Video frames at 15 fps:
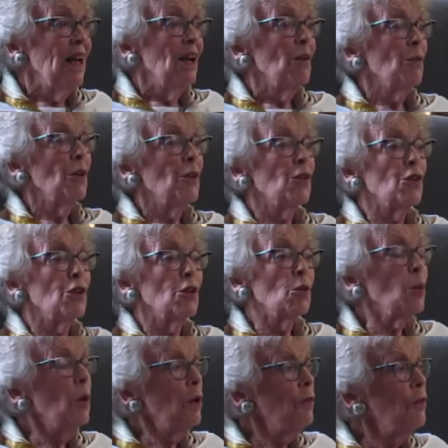was
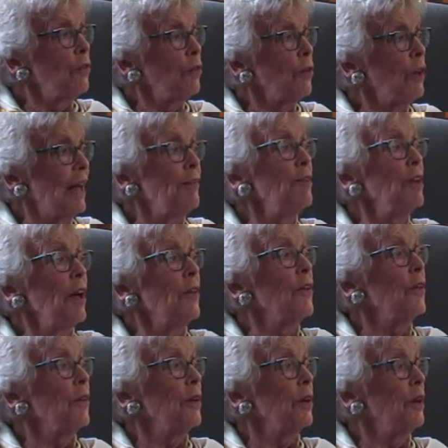11
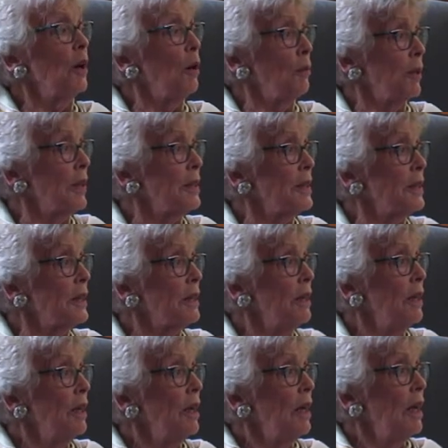other oblates.
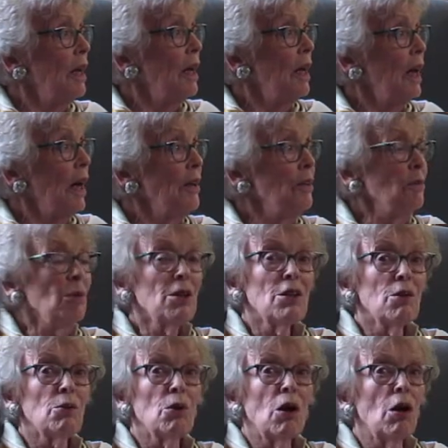I don't know whether
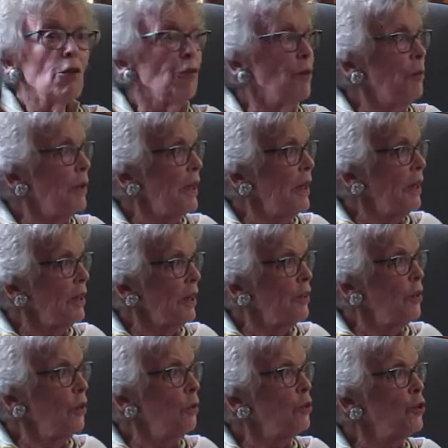they were all from here. I
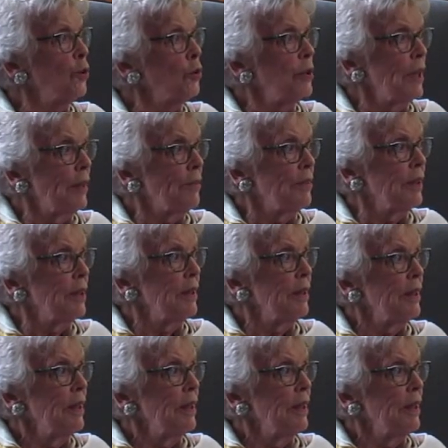know Joe Devlin,